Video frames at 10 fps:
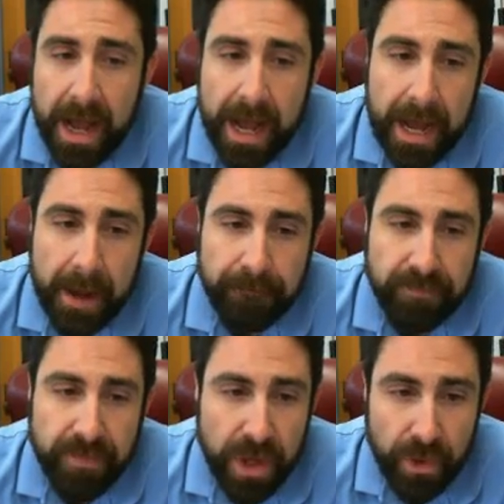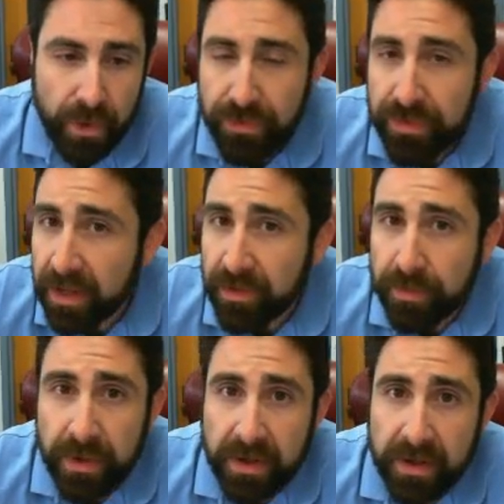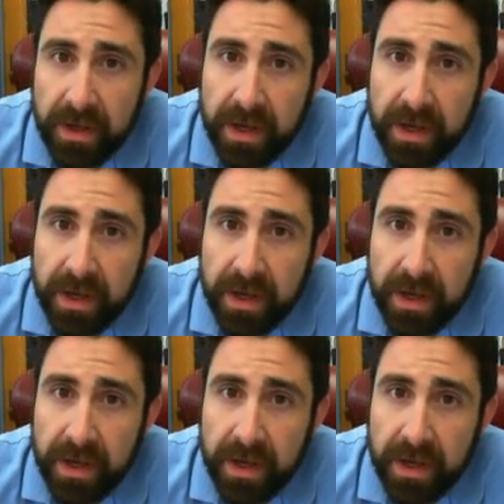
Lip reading: The old textbook